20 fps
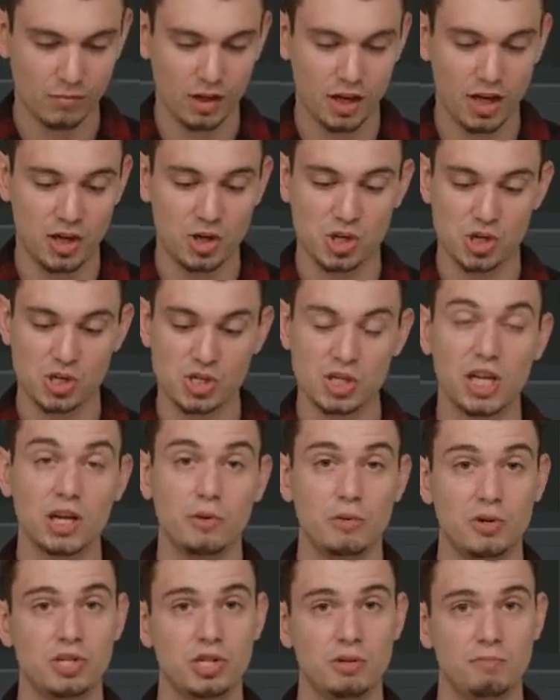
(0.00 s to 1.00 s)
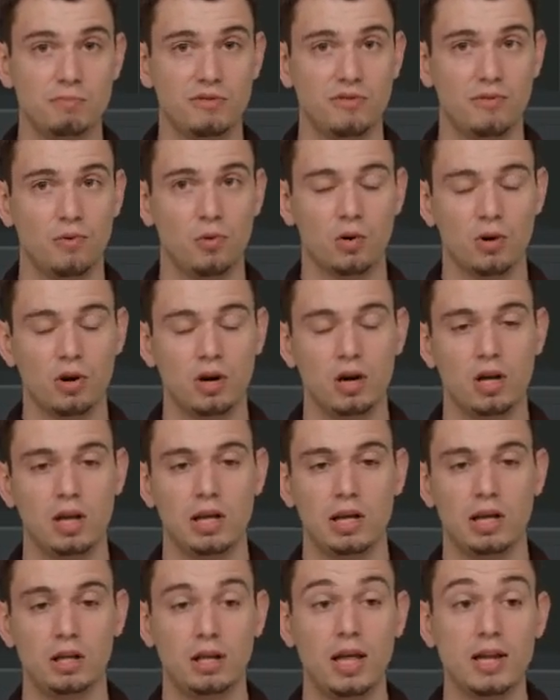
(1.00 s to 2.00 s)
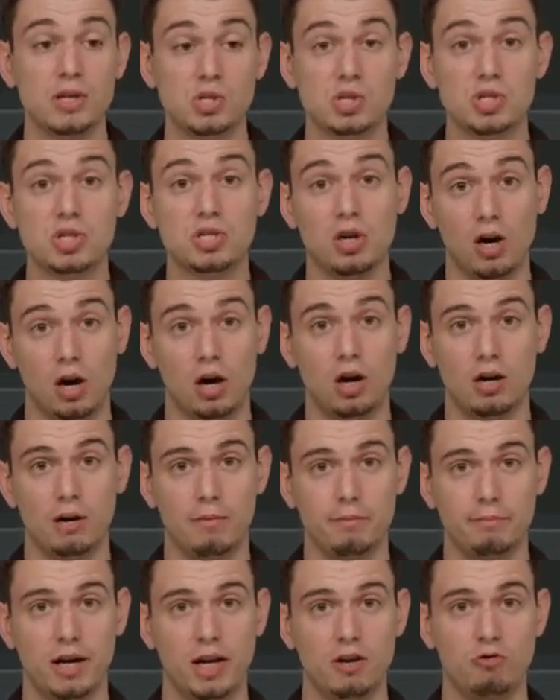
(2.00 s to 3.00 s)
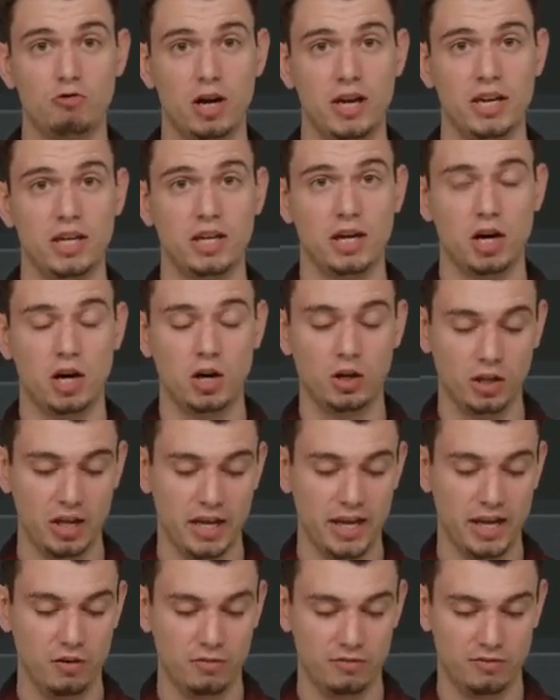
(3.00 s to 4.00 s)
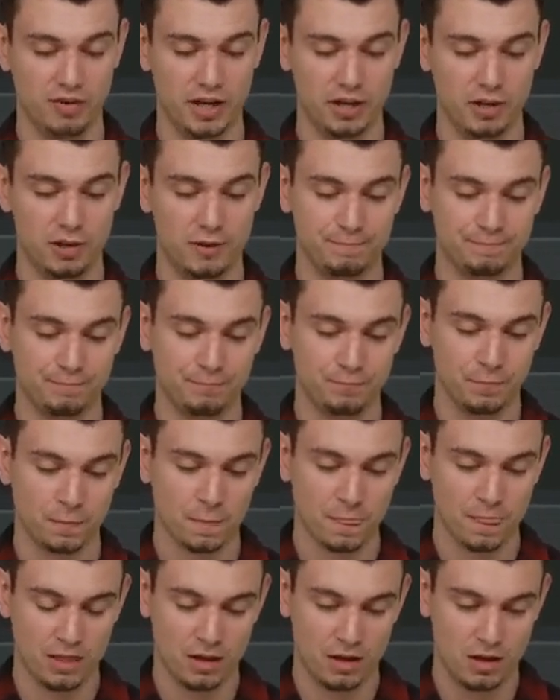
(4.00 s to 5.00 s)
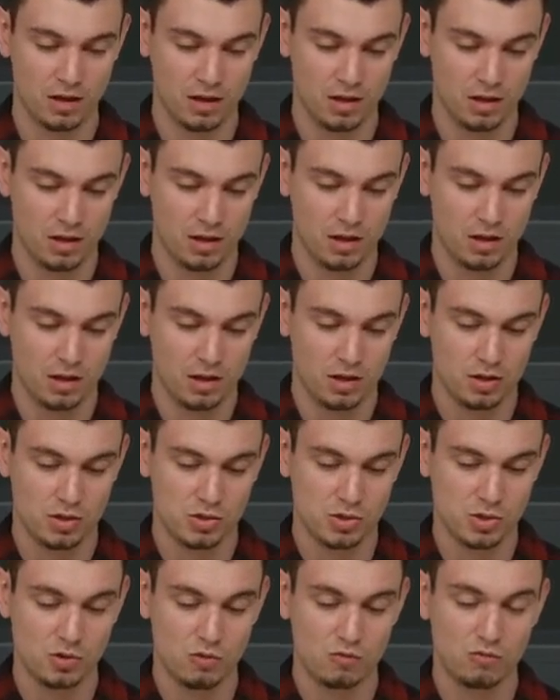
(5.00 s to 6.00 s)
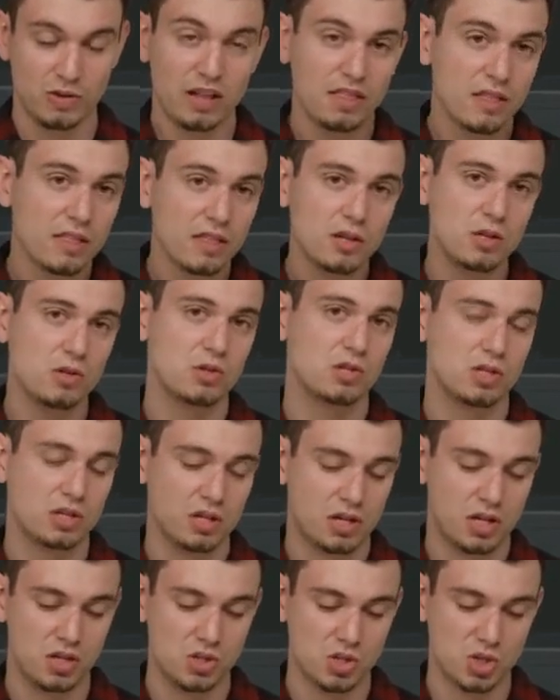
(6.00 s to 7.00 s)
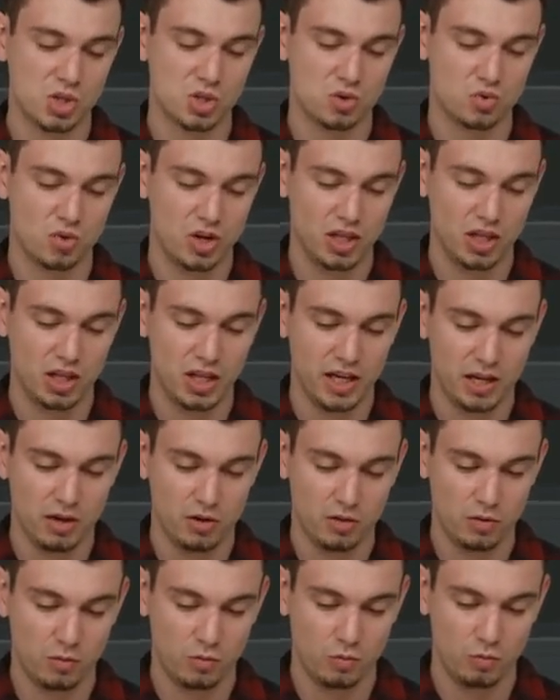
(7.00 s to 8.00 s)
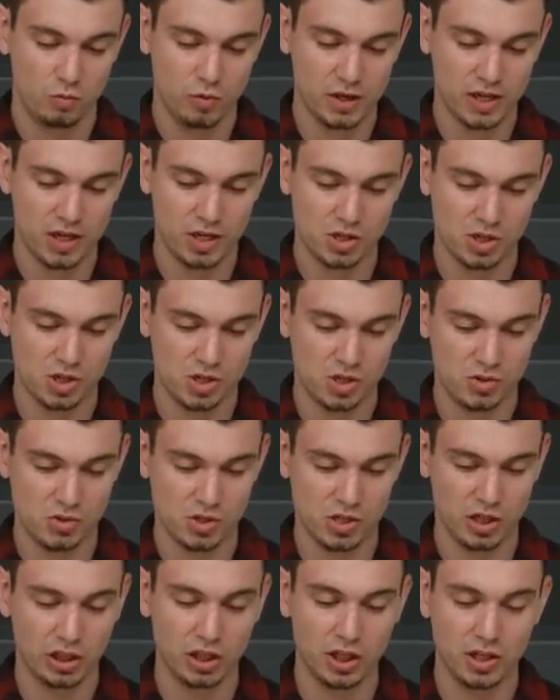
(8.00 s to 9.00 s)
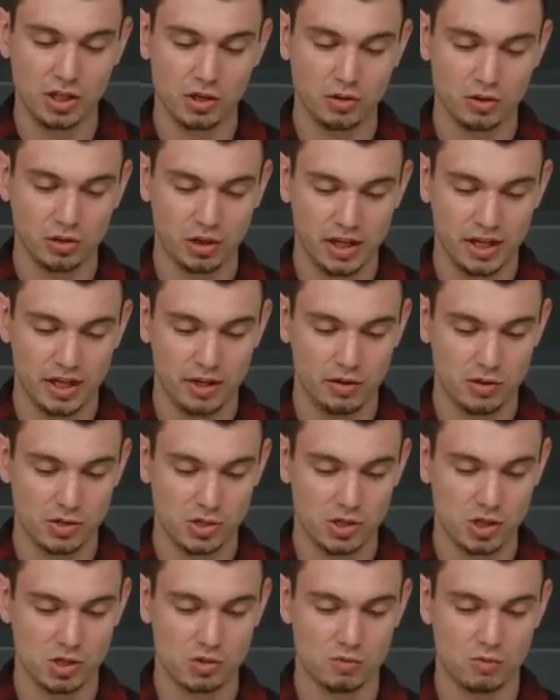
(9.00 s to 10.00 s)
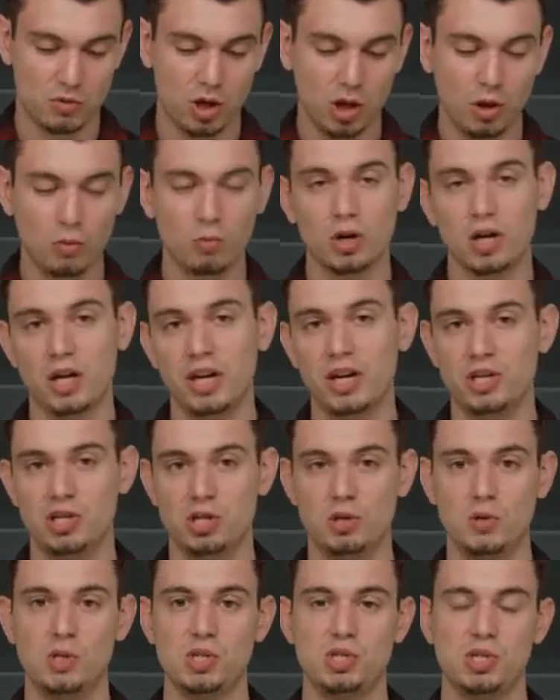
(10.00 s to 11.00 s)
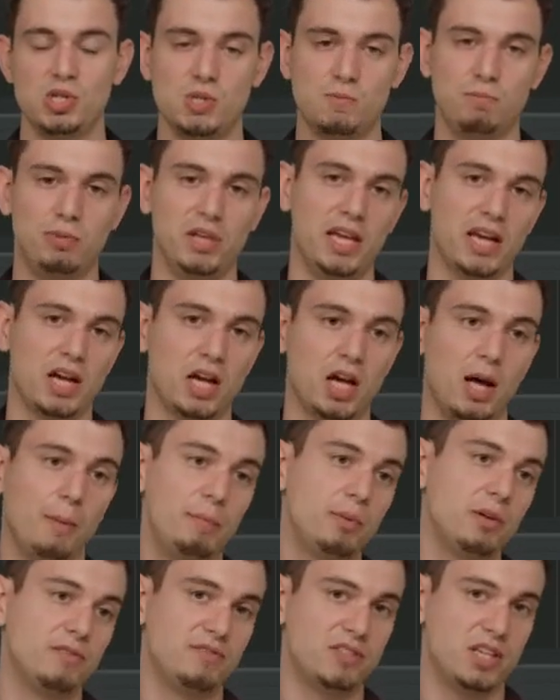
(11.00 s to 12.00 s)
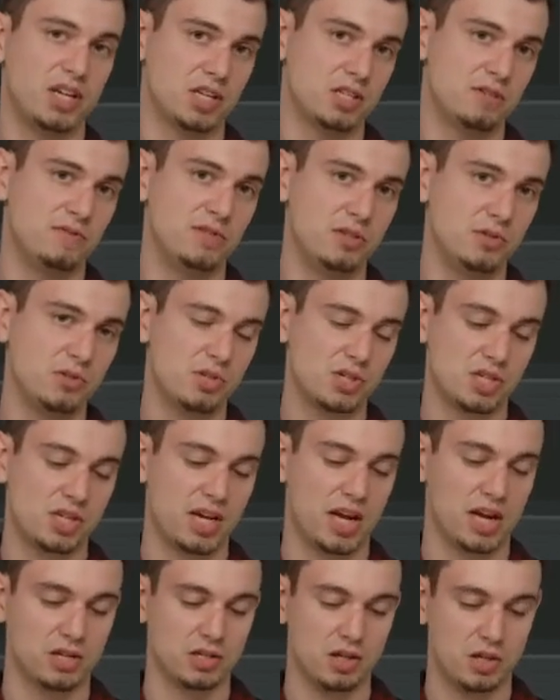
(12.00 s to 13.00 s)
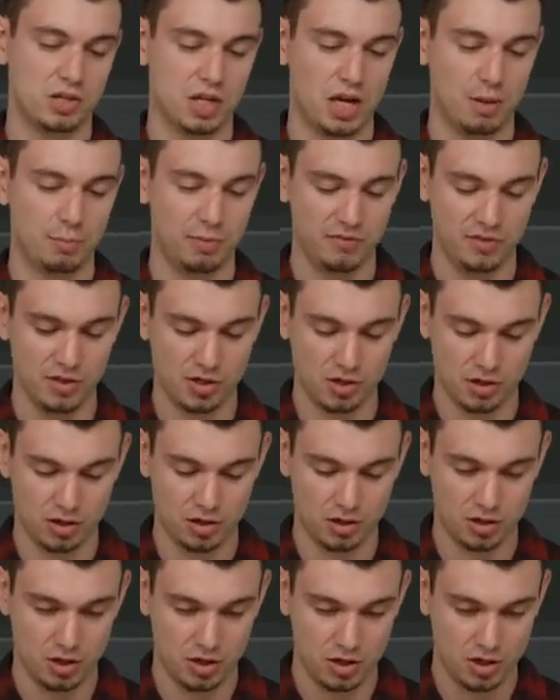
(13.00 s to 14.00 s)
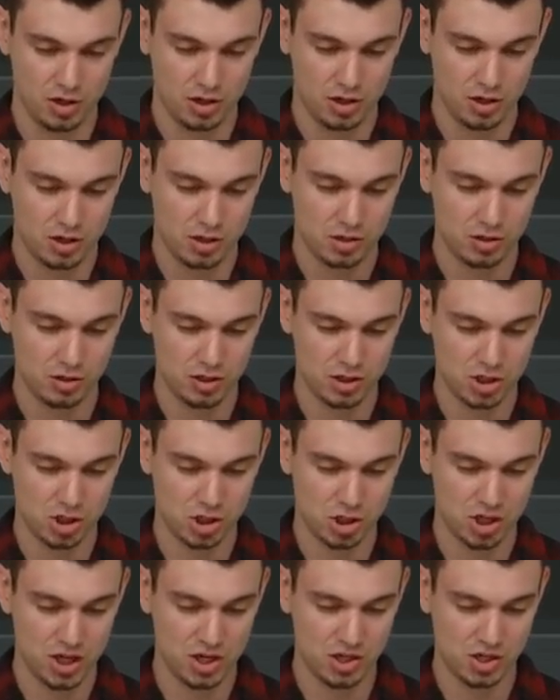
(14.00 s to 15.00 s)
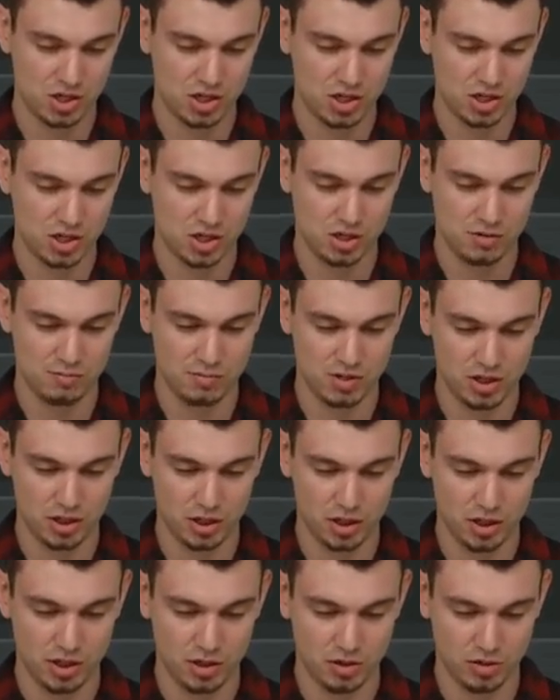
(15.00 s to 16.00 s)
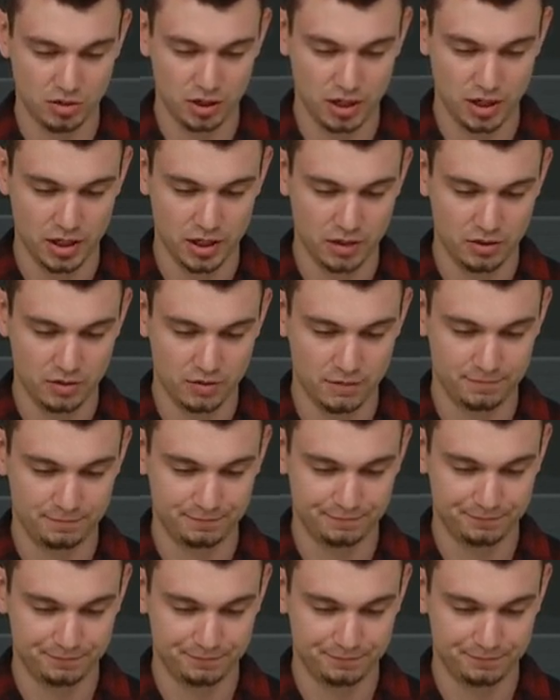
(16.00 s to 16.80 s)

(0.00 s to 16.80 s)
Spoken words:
And just like we did before, let's start by writing our layout file. So rather than using a constraint layout, we can just use a linear layout, since all we're going to do is display a couple of text views stacked on top of each other. So let's change this to be a linear layout.